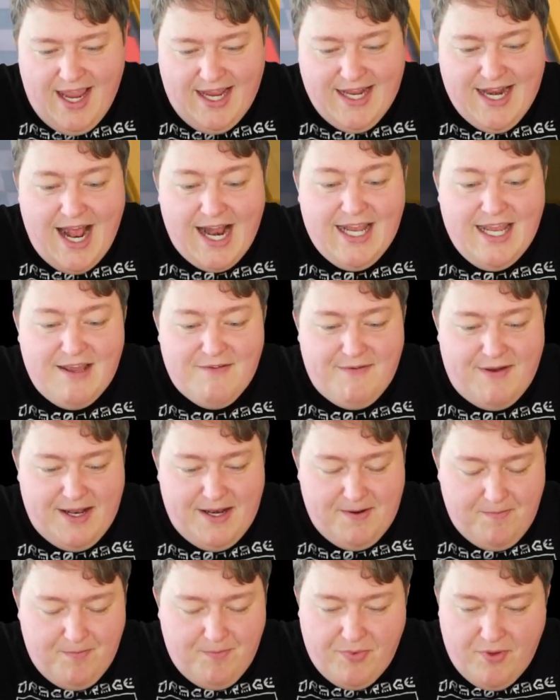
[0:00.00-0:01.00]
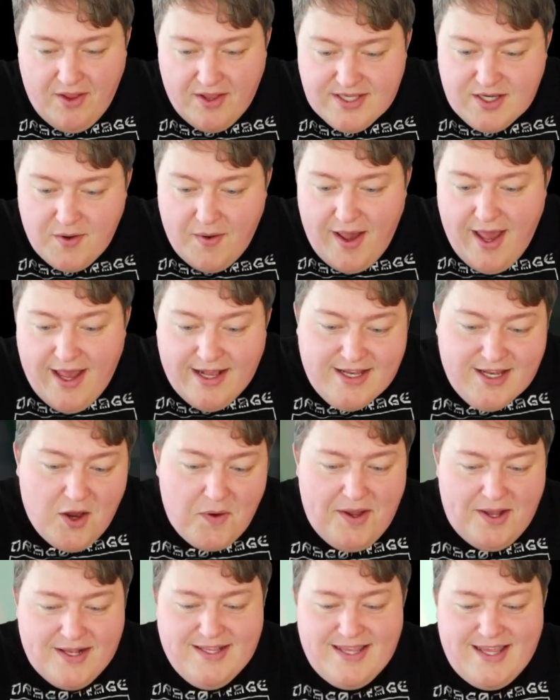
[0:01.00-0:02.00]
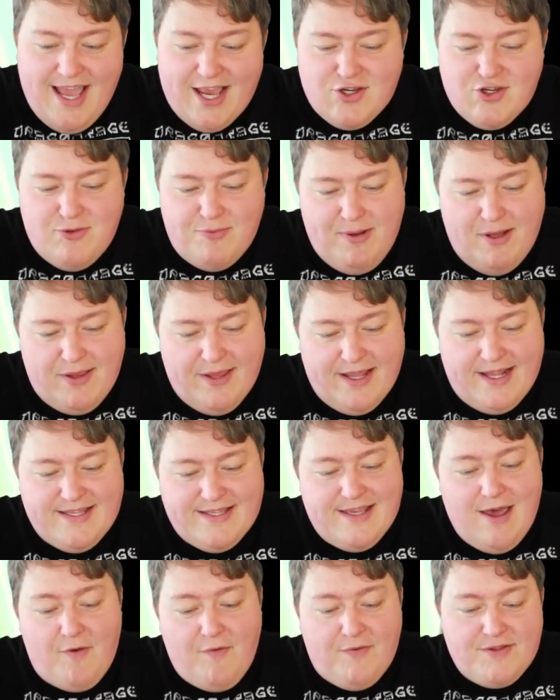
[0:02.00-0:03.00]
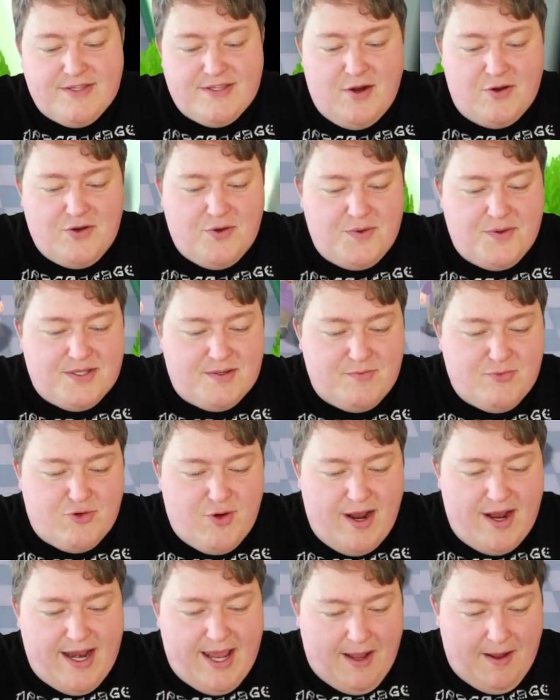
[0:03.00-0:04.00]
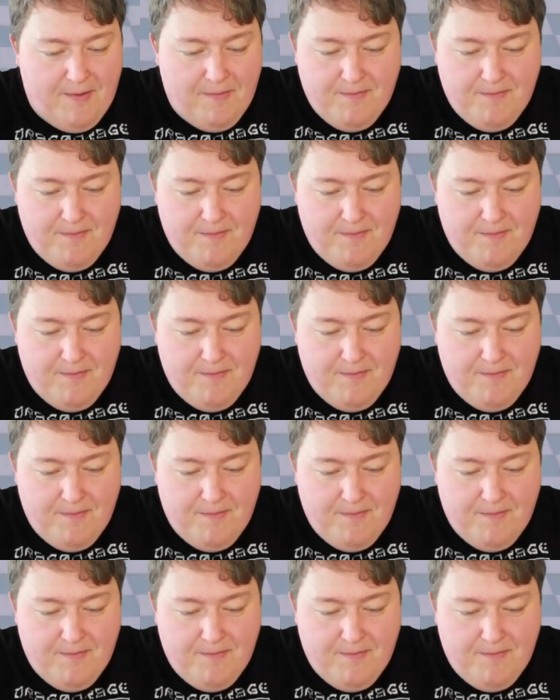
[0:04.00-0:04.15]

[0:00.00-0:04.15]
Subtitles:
in any event, let's go ahead and go into the actual building itself and start doing some trading.